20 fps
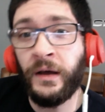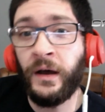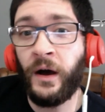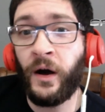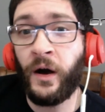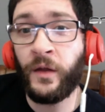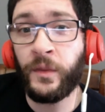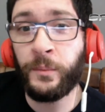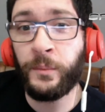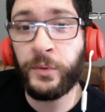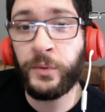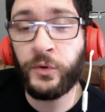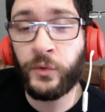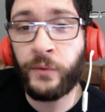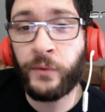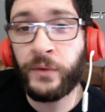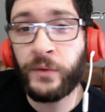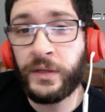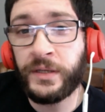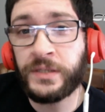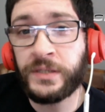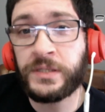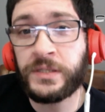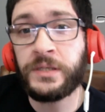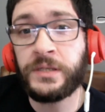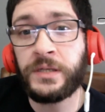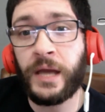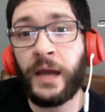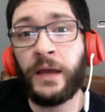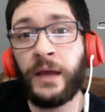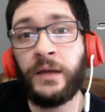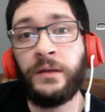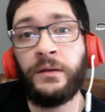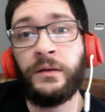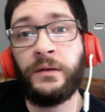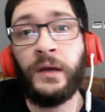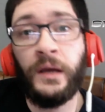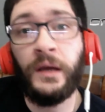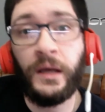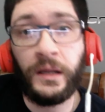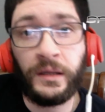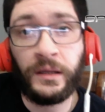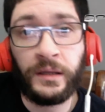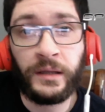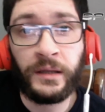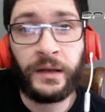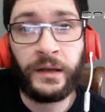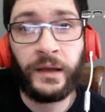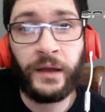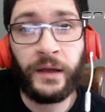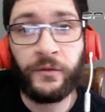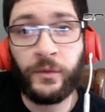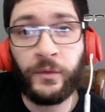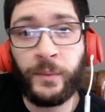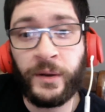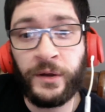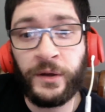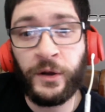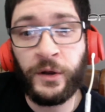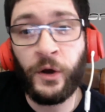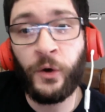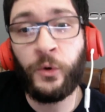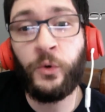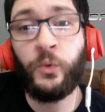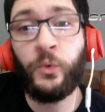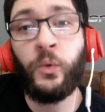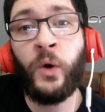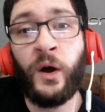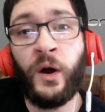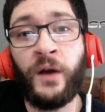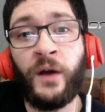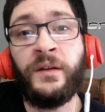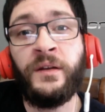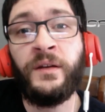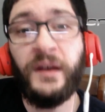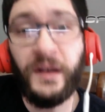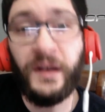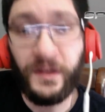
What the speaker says: all the Blu-ray releases and letting everybody know who won